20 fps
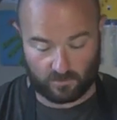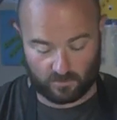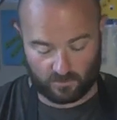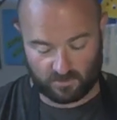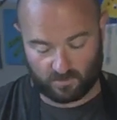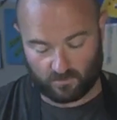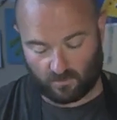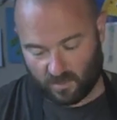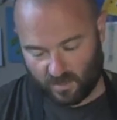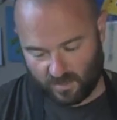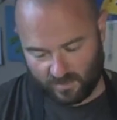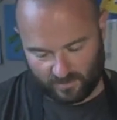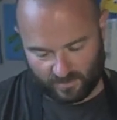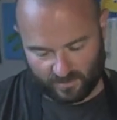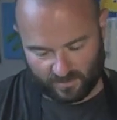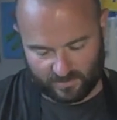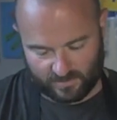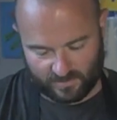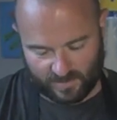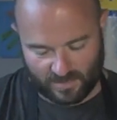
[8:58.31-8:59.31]
So I
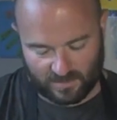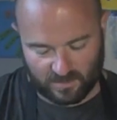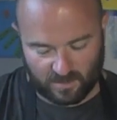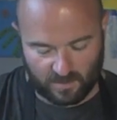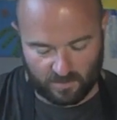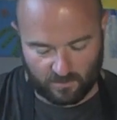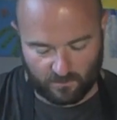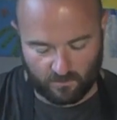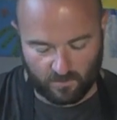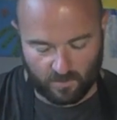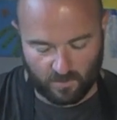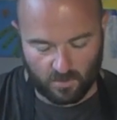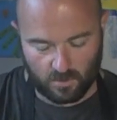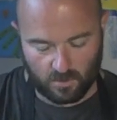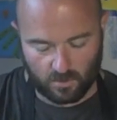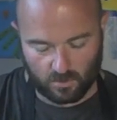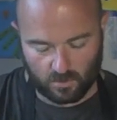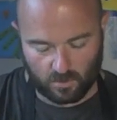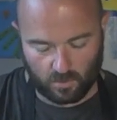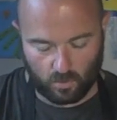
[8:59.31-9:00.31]
like that kind of
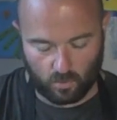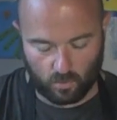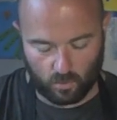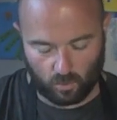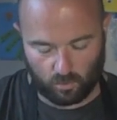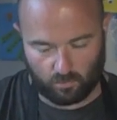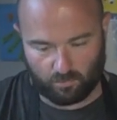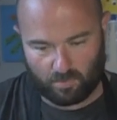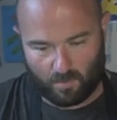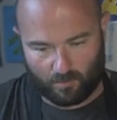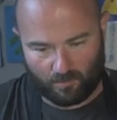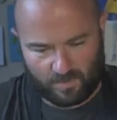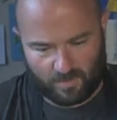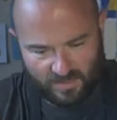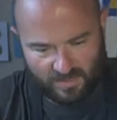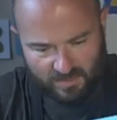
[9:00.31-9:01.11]
cool bumpy